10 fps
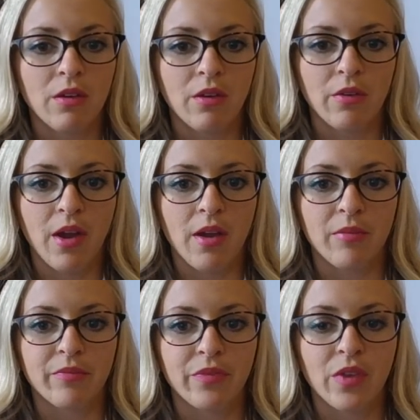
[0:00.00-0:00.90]
Okay,
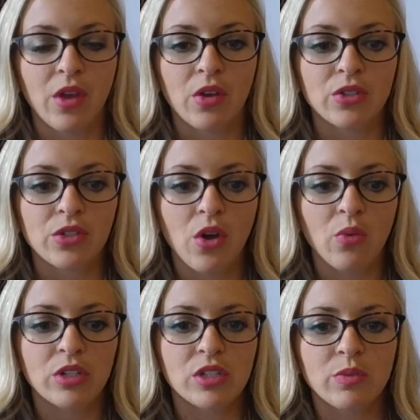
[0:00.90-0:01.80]

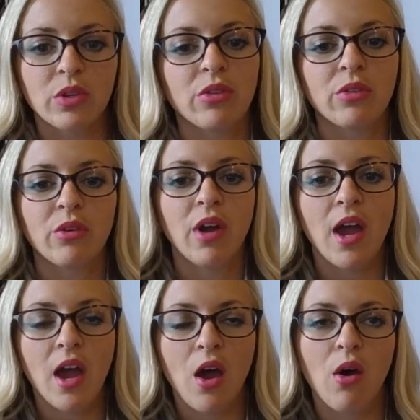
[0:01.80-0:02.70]
so we just went through
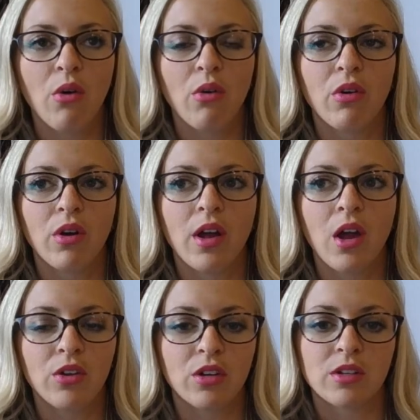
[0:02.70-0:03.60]
how
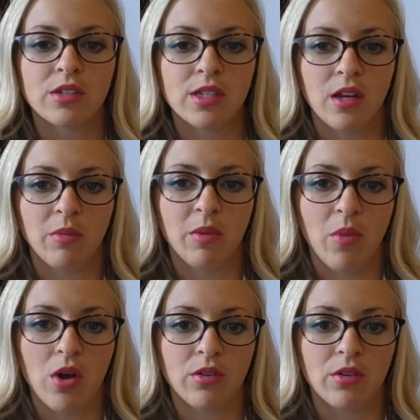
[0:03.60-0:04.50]
you're going to set up the
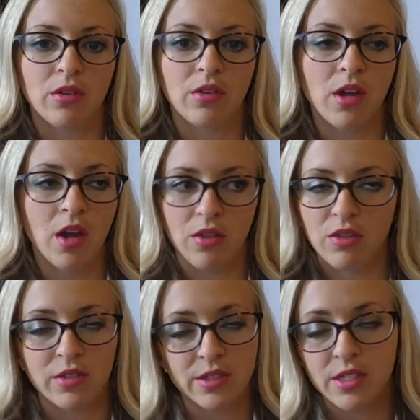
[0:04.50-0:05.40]
model,
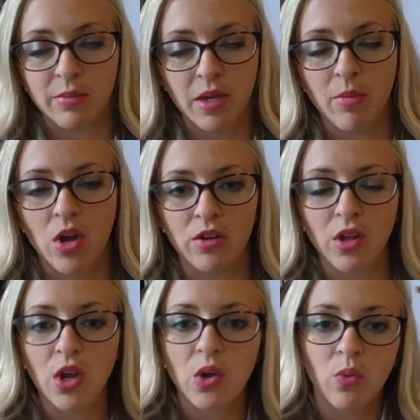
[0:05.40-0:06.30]
the CPA model,
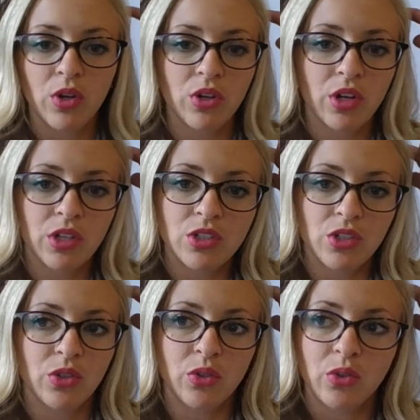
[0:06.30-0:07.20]
what you're going to
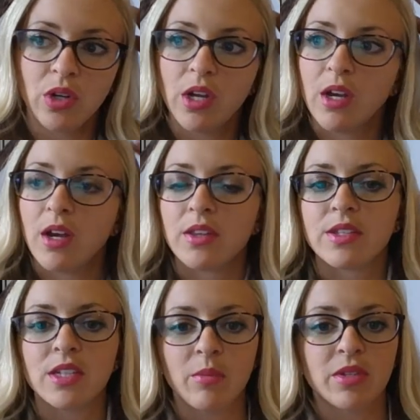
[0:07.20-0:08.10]
do, the
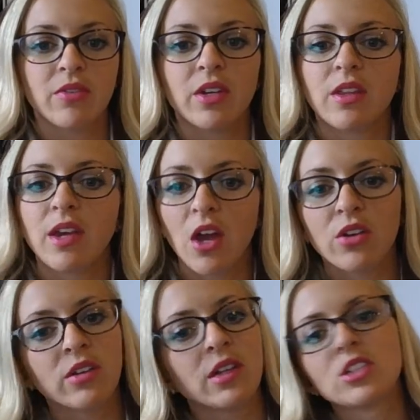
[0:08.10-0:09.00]
steps of it, the
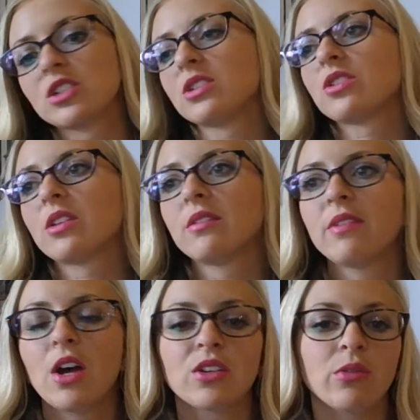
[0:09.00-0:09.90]
calculations, you're going to
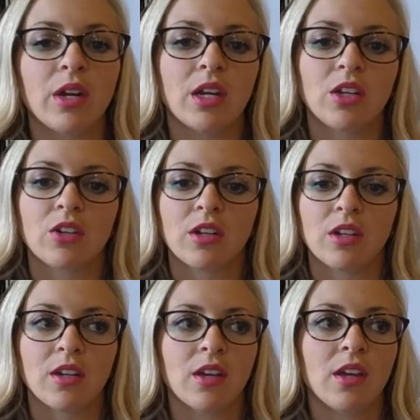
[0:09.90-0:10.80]
evaluate it, you're going
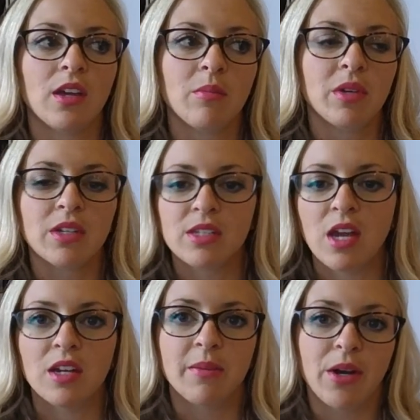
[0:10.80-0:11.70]
to be
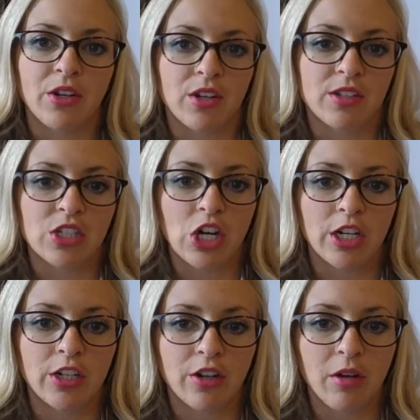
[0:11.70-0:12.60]
excited about it, you're going to start
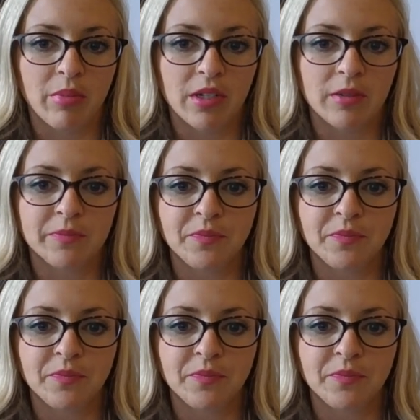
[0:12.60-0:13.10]
it in your company,